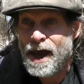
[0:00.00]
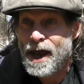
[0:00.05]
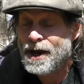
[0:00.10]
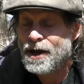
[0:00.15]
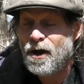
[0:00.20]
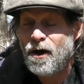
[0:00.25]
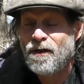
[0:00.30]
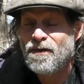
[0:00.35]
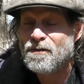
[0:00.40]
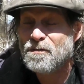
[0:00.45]

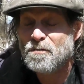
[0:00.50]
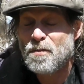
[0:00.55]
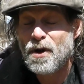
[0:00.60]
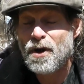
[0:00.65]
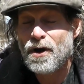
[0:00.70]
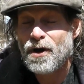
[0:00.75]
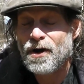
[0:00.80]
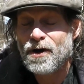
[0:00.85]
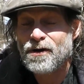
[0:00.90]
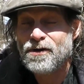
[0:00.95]
And all the
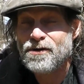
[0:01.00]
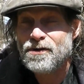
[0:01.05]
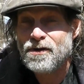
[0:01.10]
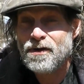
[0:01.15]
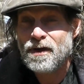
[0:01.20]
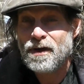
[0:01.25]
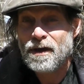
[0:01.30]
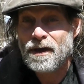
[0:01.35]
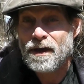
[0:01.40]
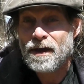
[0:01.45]
birds
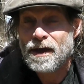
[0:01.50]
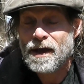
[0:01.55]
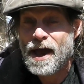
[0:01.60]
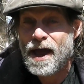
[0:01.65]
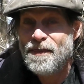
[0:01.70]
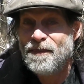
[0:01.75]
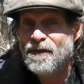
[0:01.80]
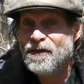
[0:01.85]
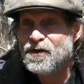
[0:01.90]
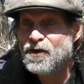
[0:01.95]

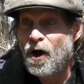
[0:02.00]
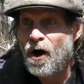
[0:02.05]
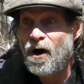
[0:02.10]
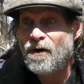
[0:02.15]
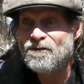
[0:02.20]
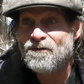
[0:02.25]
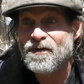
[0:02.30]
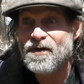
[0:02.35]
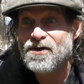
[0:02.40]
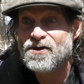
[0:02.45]
and the
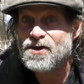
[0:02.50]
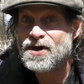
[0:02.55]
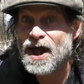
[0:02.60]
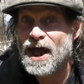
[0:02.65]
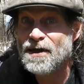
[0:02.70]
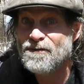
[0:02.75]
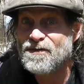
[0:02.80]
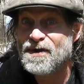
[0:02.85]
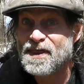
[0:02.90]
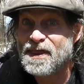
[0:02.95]
dolphins and
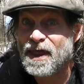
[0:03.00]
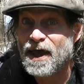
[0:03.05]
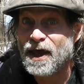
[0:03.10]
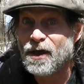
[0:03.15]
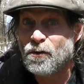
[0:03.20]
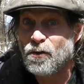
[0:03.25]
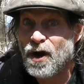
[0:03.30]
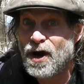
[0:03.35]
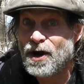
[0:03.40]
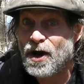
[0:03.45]

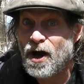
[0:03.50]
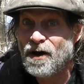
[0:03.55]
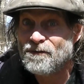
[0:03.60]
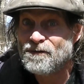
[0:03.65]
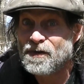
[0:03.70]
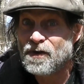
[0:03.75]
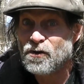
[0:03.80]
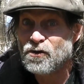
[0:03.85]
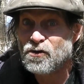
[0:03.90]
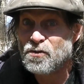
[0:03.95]
everything run
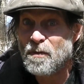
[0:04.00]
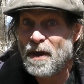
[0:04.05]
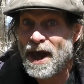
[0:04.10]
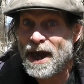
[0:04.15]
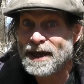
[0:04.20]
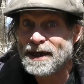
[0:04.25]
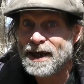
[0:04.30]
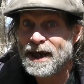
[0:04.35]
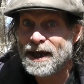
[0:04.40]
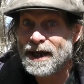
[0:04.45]
off those
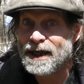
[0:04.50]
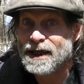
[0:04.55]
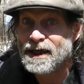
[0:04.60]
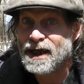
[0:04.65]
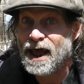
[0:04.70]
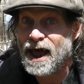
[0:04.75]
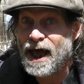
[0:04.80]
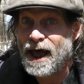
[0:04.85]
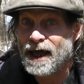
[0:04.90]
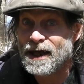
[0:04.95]
magnetic
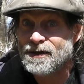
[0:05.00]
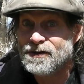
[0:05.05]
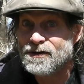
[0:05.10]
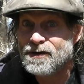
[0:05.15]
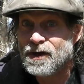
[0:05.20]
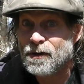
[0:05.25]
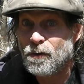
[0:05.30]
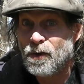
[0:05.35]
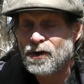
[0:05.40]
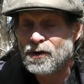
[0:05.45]
lines.
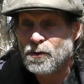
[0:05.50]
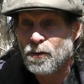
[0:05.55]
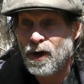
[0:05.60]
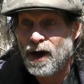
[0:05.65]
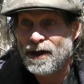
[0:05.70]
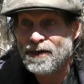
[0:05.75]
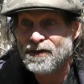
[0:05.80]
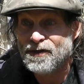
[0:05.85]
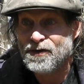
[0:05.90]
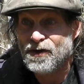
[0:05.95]
They wonder
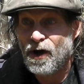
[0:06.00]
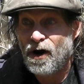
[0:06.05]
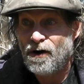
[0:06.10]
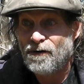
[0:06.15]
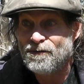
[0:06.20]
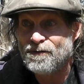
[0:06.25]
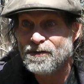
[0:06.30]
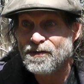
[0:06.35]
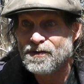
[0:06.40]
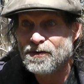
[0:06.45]
why the
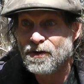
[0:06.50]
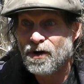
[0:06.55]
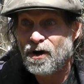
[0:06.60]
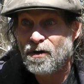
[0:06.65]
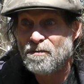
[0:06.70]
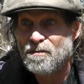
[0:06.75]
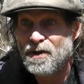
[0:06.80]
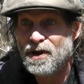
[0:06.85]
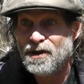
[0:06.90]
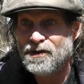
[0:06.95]
dolphins are
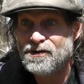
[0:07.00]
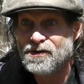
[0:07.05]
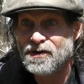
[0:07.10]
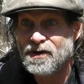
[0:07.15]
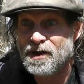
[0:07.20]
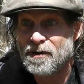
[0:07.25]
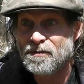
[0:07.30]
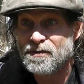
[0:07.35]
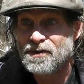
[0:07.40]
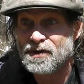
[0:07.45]
all
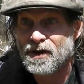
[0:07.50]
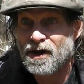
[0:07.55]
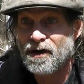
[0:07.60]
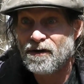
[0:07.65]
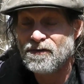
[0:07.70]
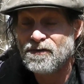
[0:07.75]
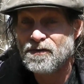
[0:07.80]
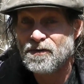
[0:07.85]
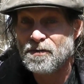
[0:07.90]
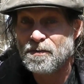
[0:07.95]
beaching themselves.